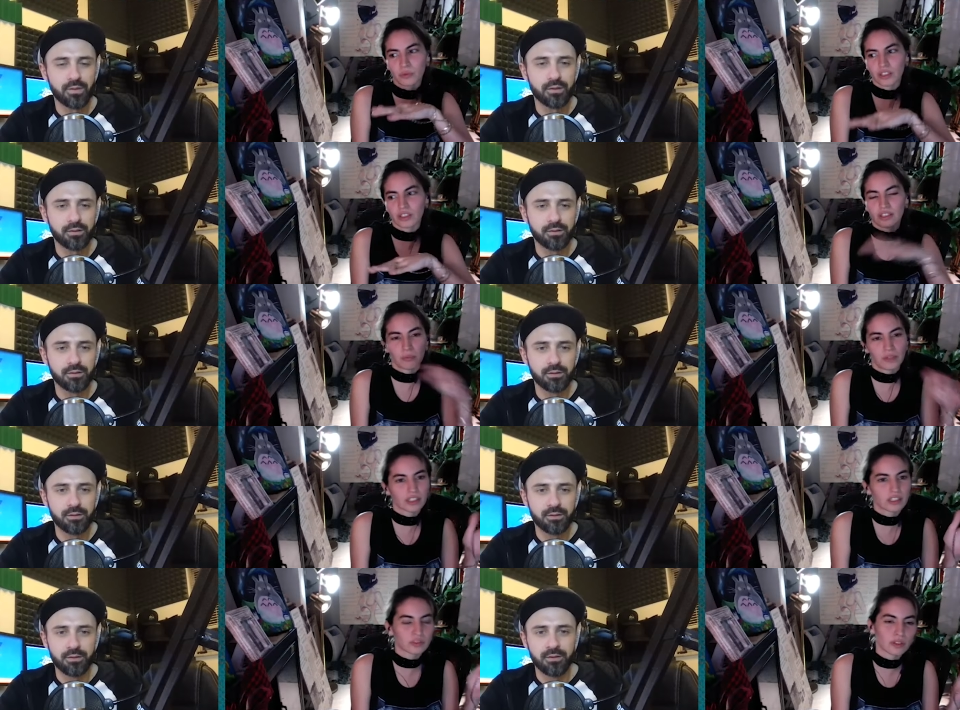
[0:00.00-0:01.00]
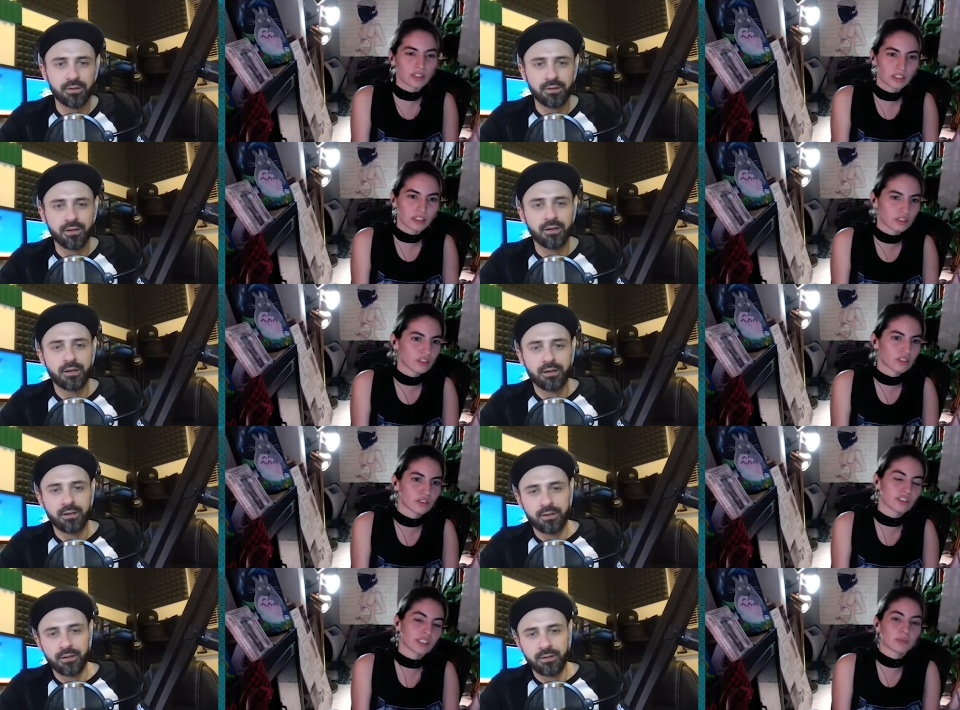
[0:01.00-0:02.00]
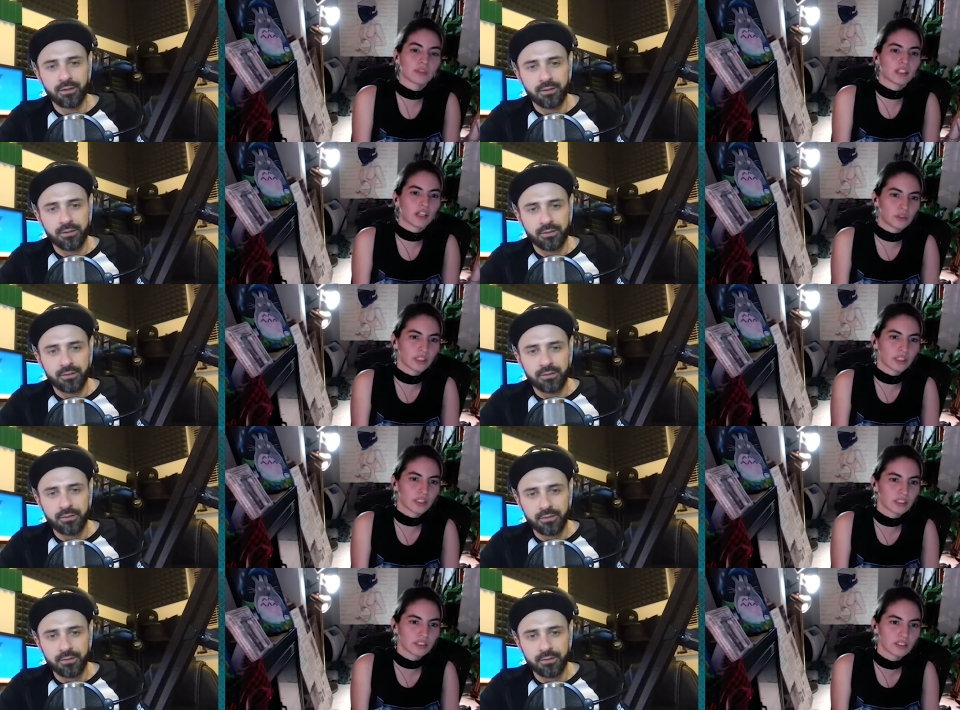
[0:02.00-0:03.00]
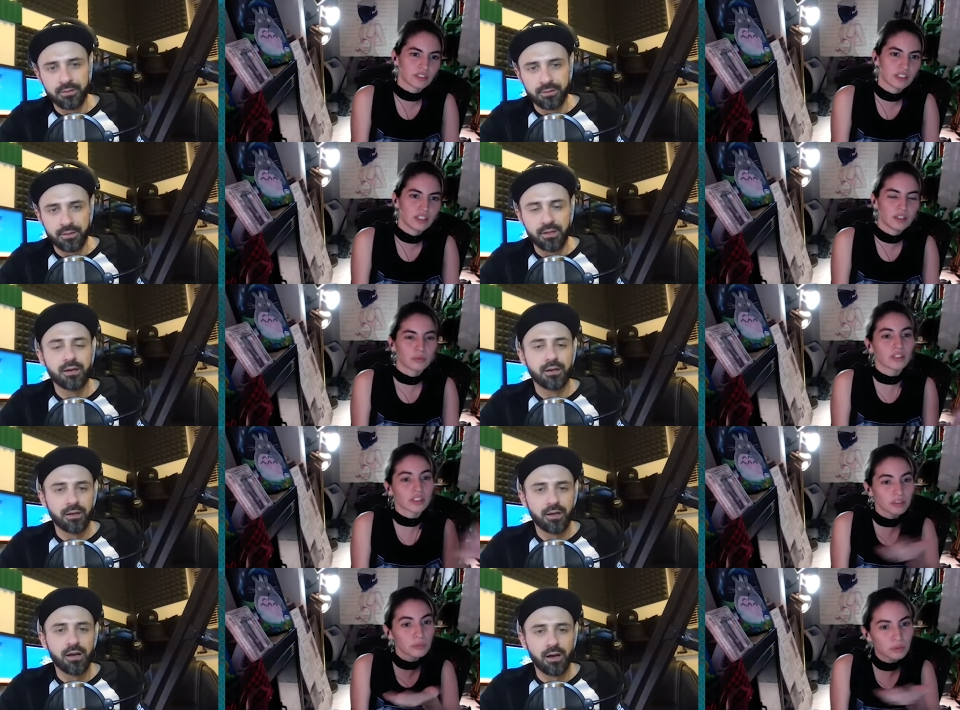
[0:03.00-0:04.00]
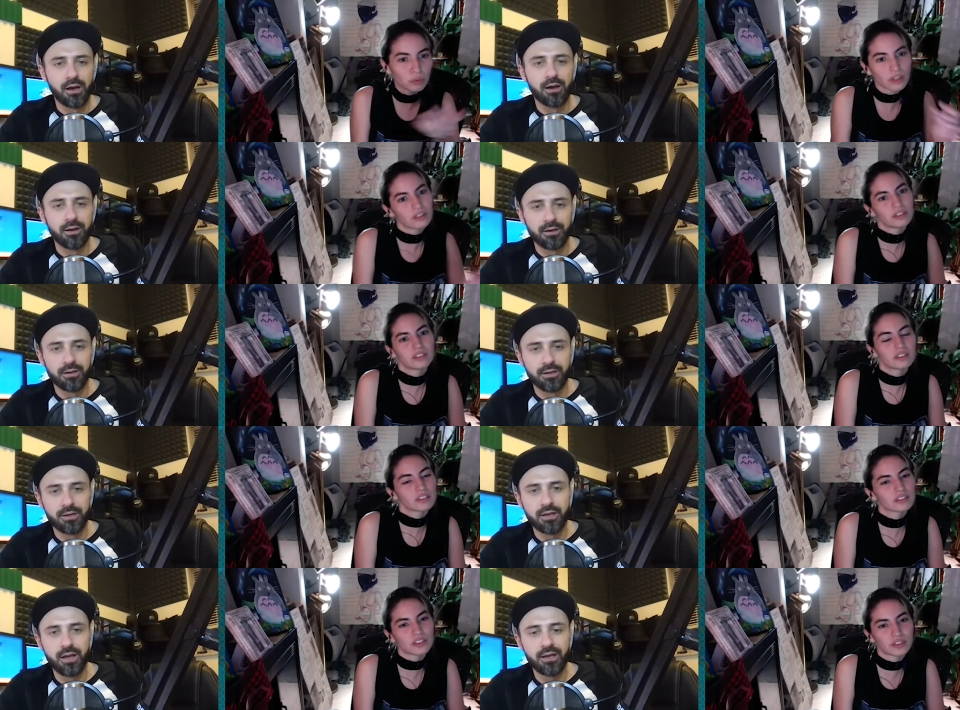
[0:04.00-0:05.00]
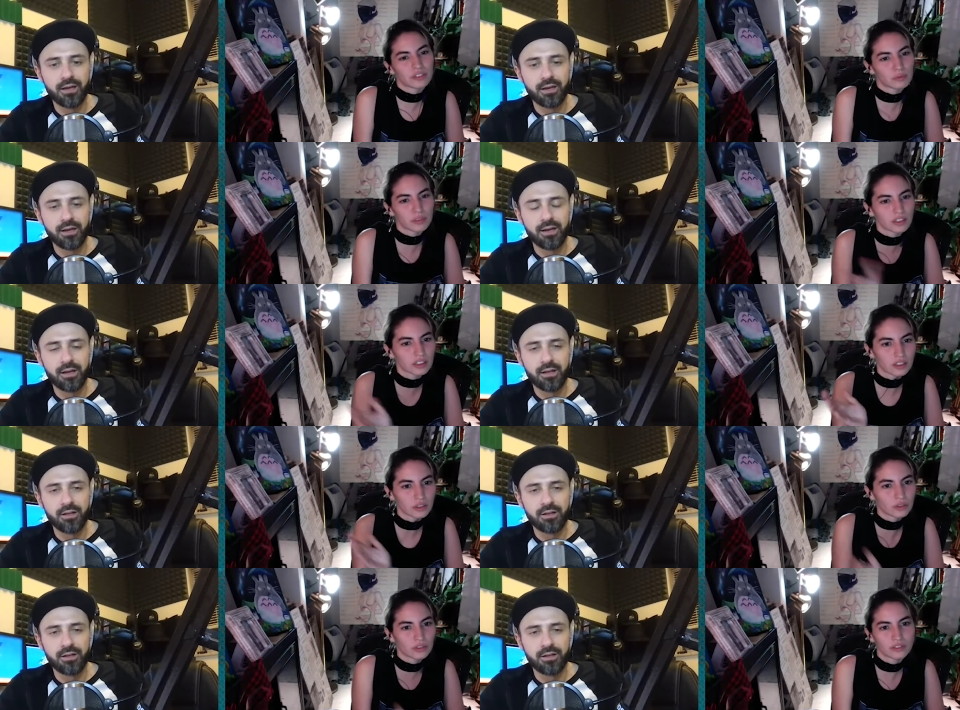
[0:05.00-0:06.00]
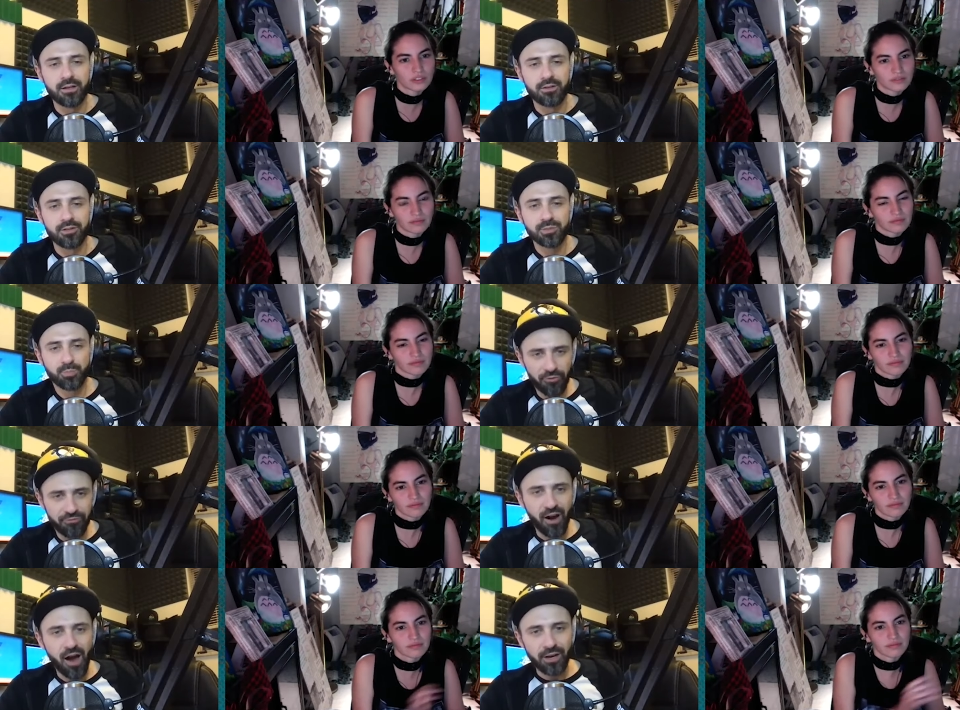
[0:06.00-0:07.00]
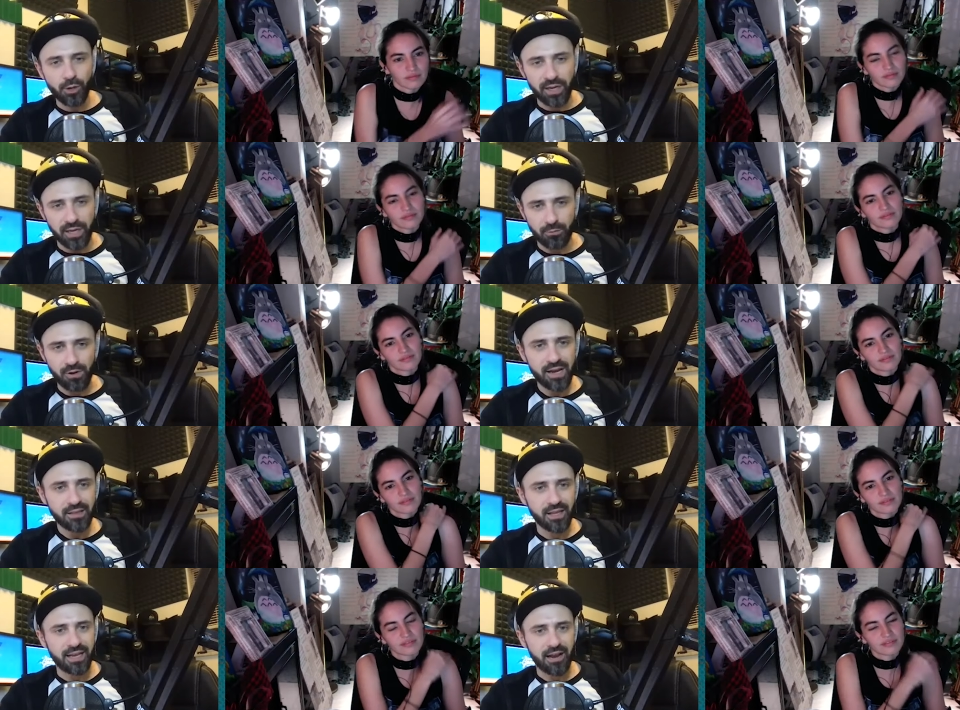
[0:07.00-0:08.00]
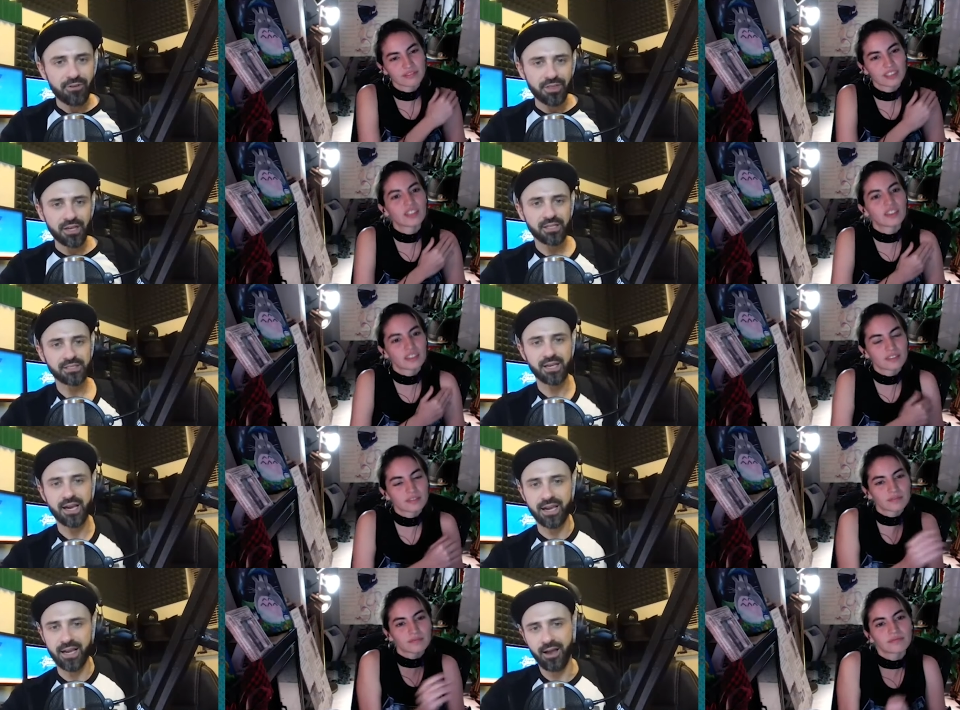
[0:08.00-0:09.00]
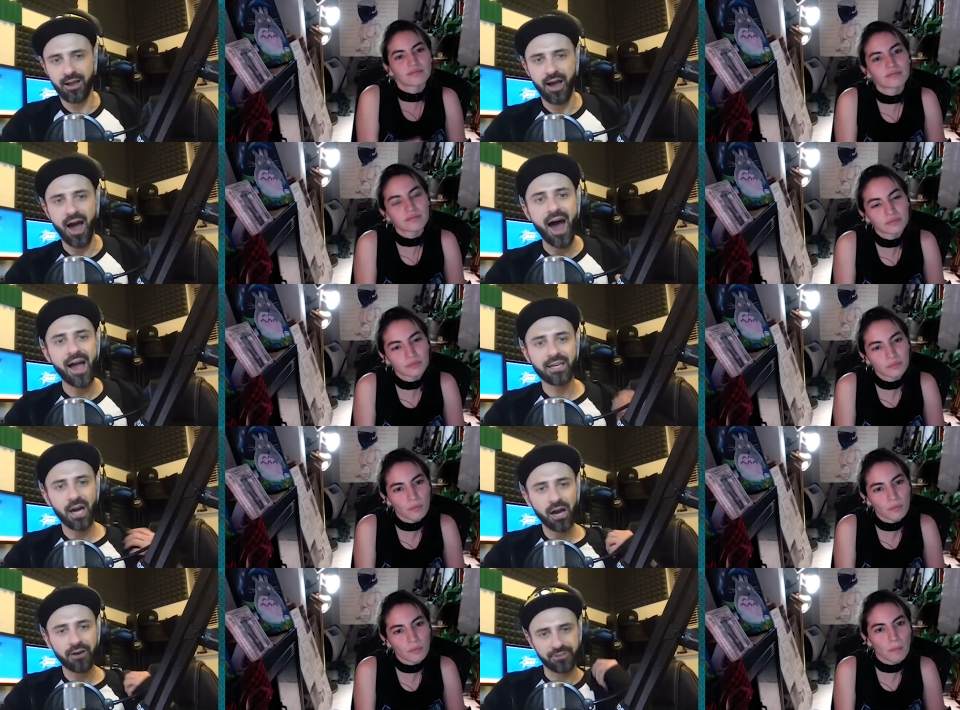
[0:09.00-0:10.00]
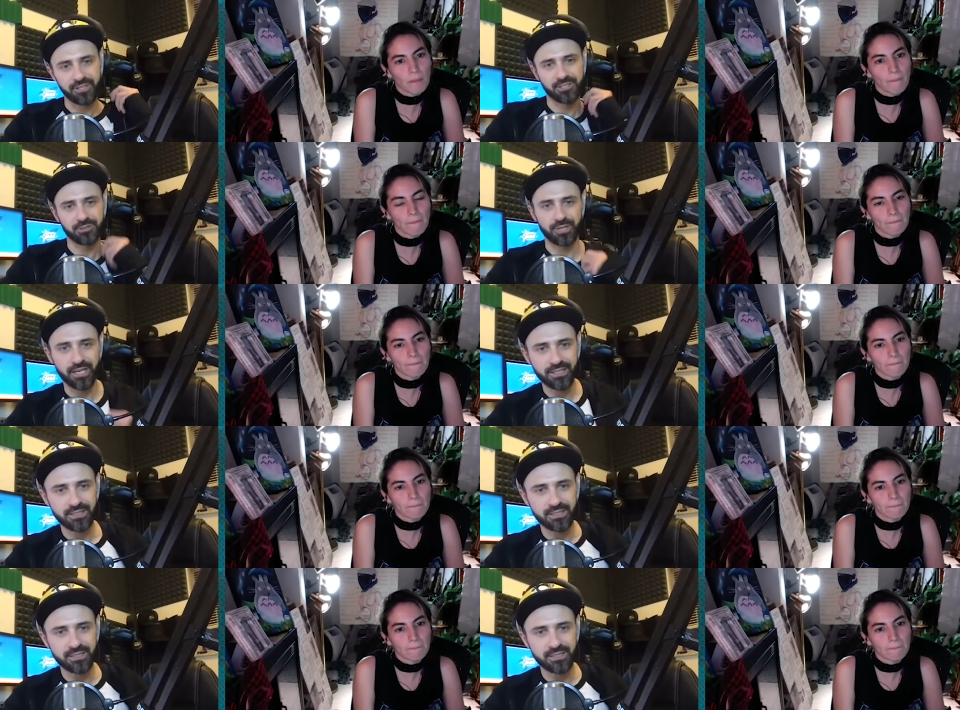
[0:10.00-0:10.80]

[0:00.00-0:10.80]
Speaker 1: like Americans will think that they're just like being arrogant, but like they mean well. There
Speaker 2: shouldn't be like a whole... There's bravado in it, right? Like everything is like high confidence, right?